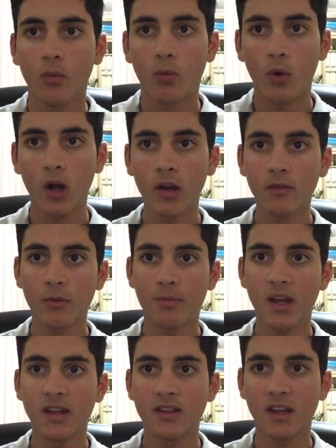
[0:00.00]
One of the
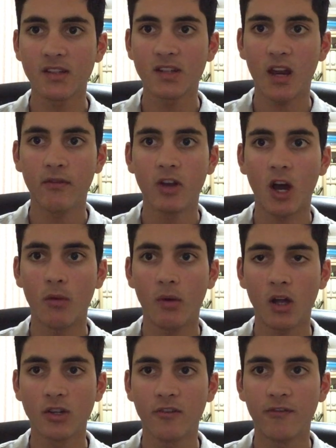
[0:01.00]
big things that have come
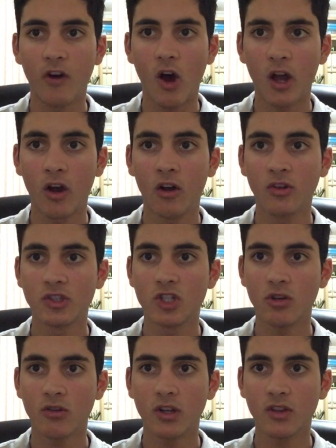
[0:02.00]
under fire
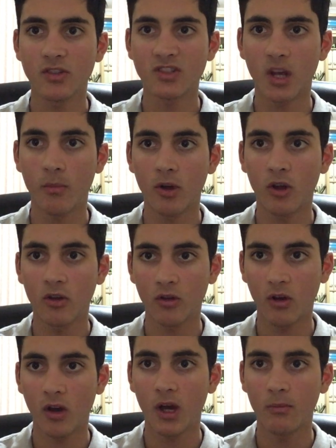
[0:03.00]
during the summer
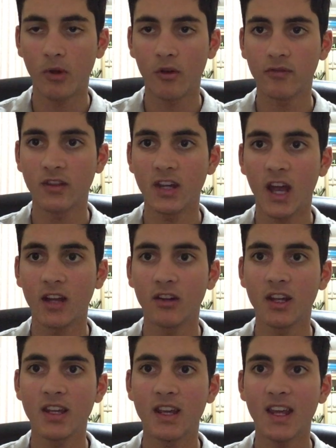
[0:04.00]
of the
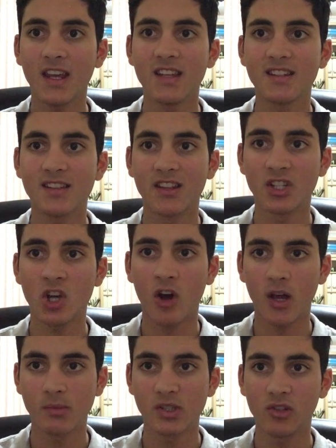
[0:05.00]
A-League is the
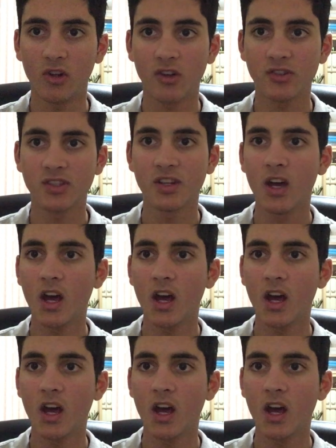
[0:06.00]
time slots.